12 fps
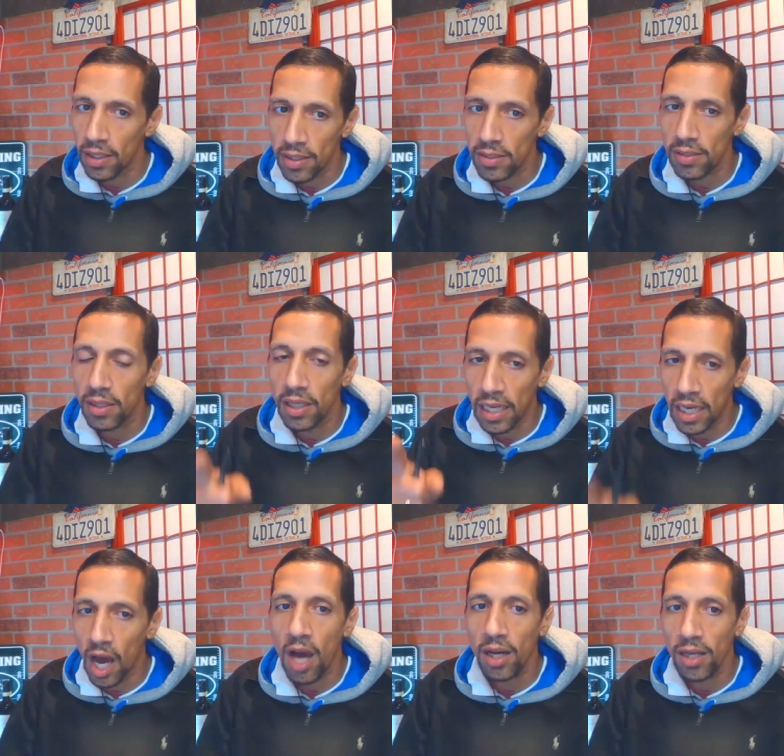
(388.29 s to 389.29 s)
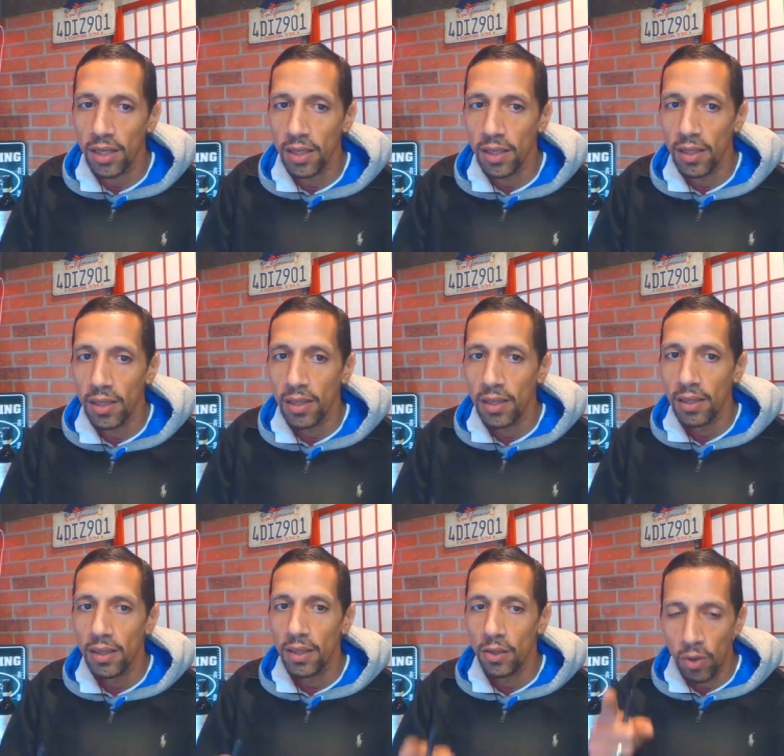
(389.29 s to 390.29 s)
this could get ugly.
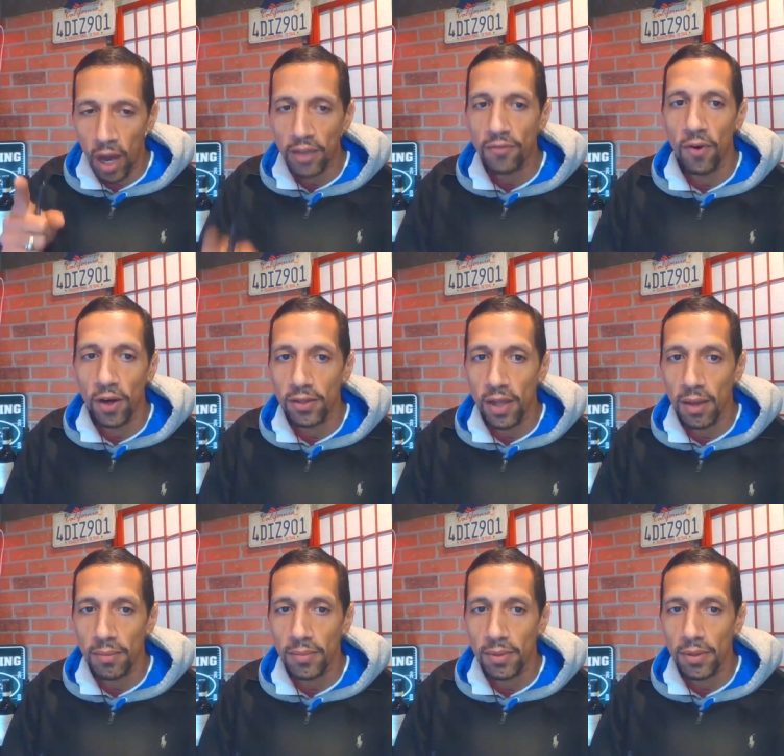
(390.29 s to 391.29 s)
You guys fucked up.